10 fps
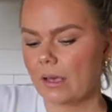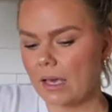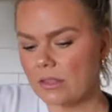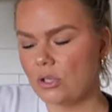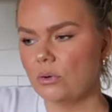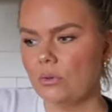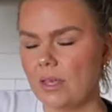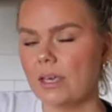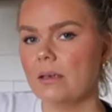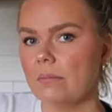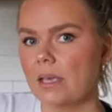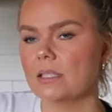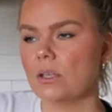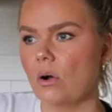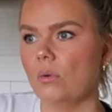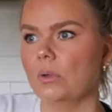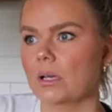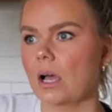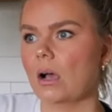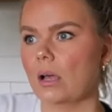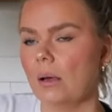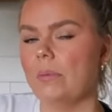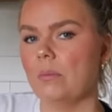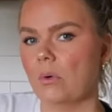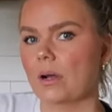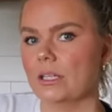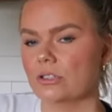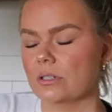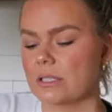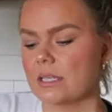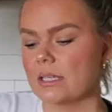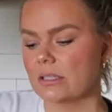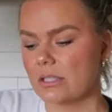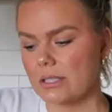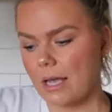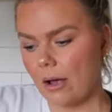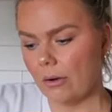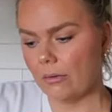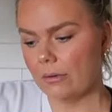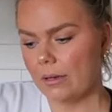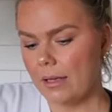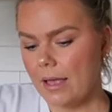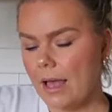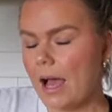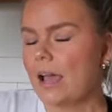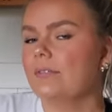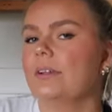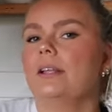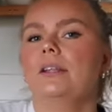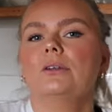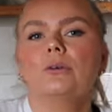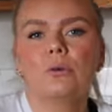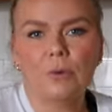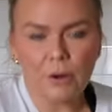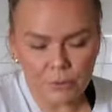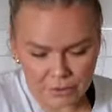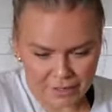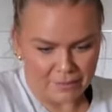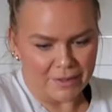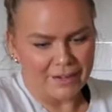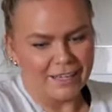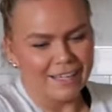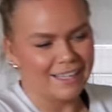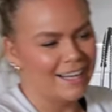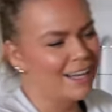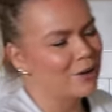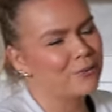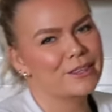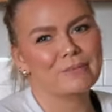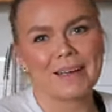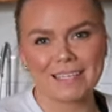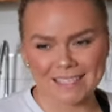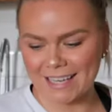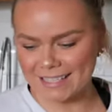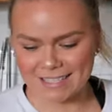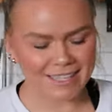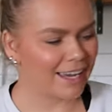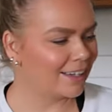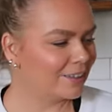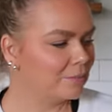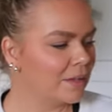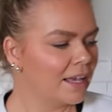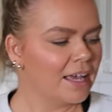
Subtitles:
I do think it makes the home look a bit more interesting. So I feel a little growth coming on with my design style.